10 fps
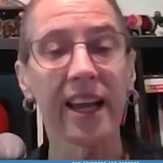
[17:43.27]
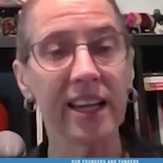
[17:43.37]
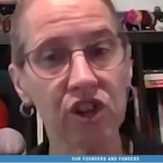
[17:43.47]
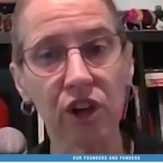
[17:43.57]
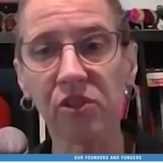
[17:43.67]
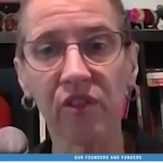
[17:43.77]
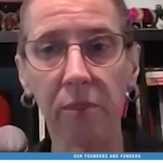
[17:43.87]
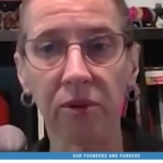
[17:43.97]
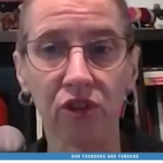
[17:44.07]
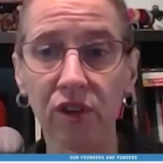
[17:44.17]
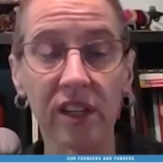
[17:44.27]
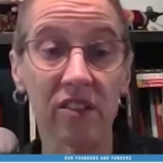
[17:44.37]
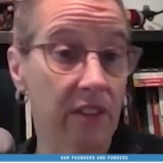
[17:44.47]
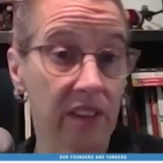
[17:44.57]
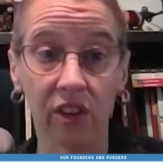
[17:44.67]
In terms of opportunities,
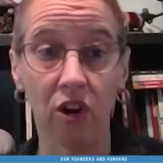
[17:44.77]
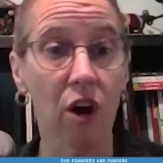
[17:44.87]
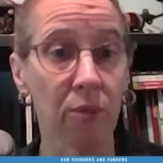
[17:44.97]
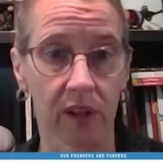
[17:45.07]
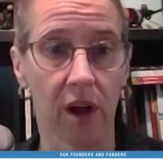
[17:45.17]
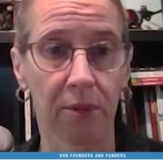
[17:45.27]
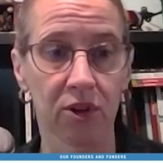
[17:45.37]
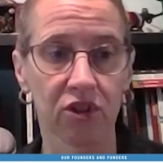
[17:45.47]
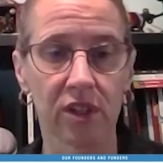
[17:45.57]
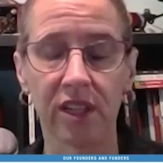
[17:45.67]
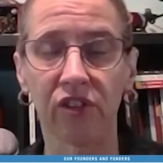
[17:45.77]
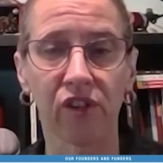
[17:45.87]
I think there are real opportunities.